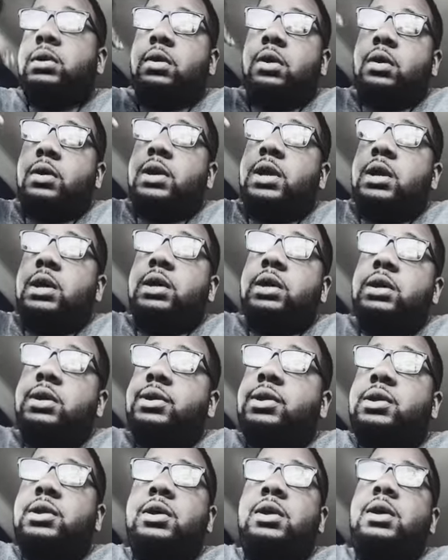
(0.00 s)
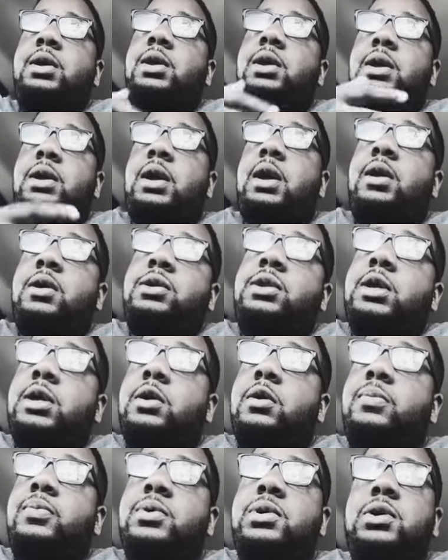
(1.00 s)
On that list, now he's at
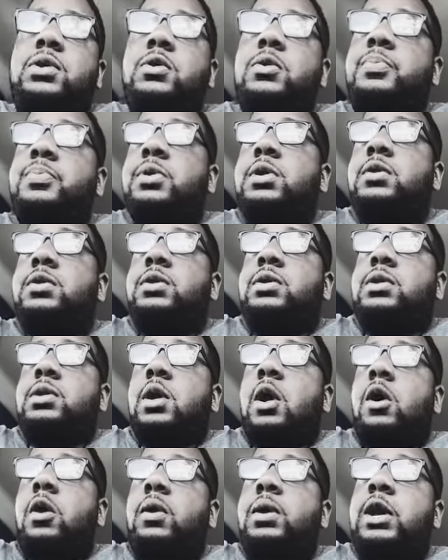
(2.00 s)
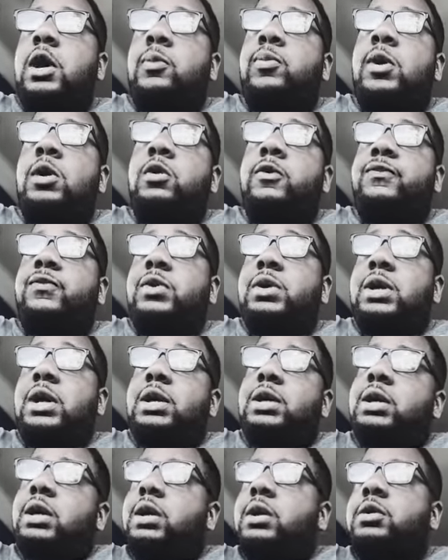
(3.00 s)
number two, but to hold that record for
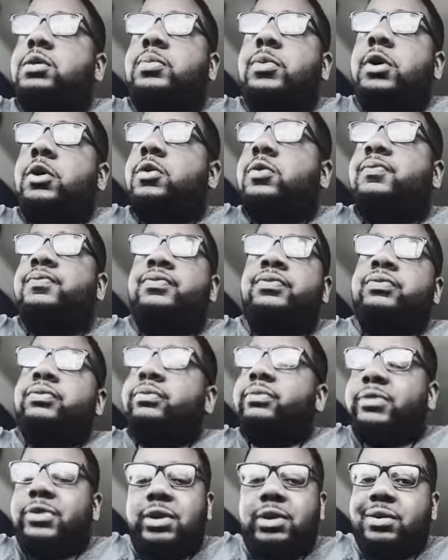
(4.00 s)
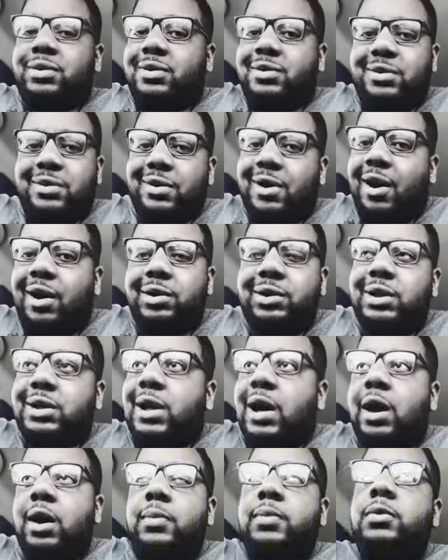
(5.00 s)
decades, bro, is
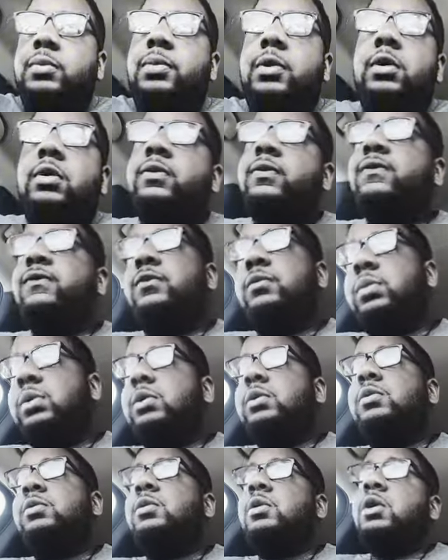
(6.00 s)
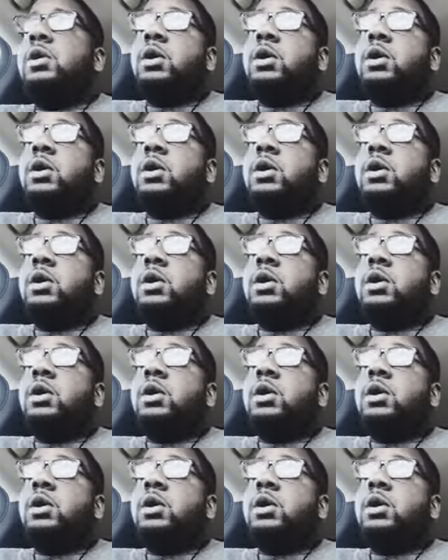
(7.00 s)
undeniable, bro, for real.